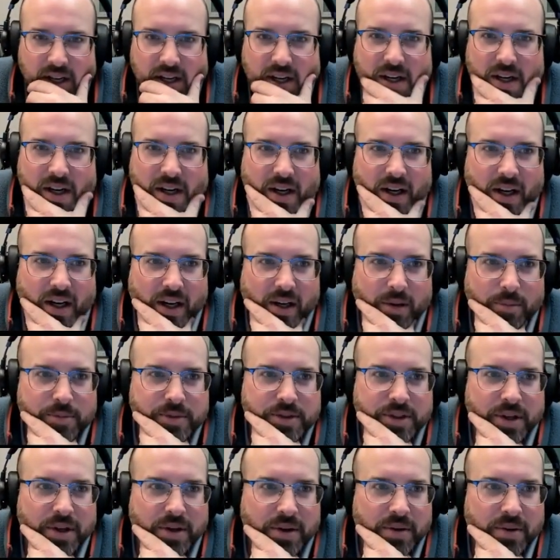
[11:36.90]
All right,
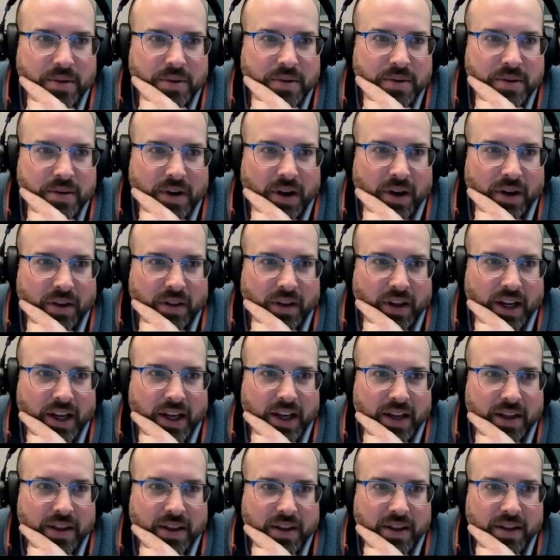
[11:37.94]
so our
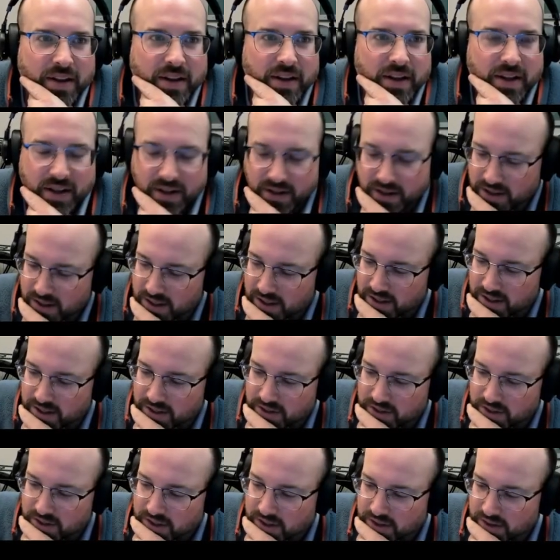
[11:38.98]
length
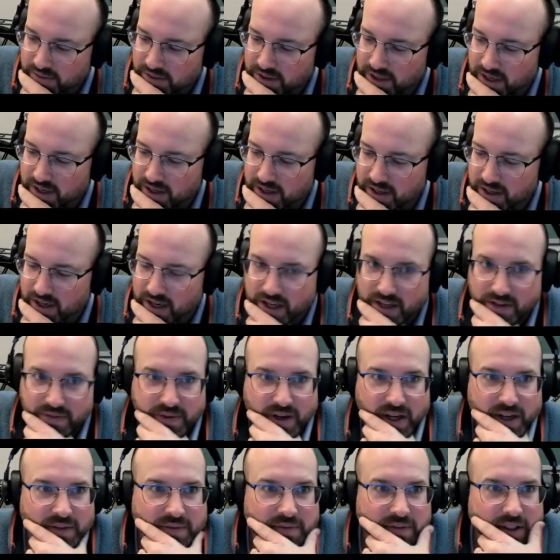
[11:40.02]
is
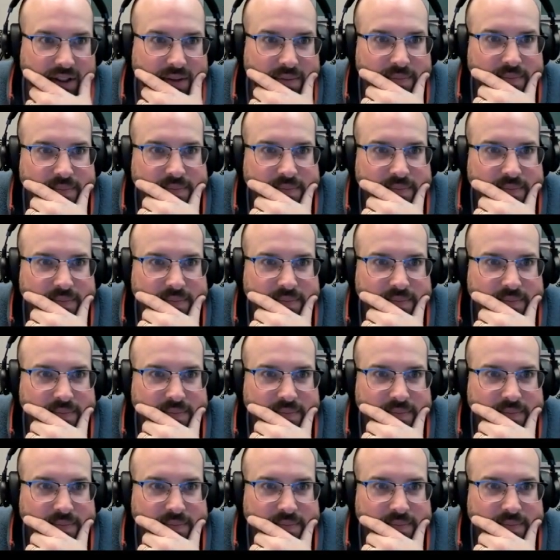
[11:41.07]
385 feet.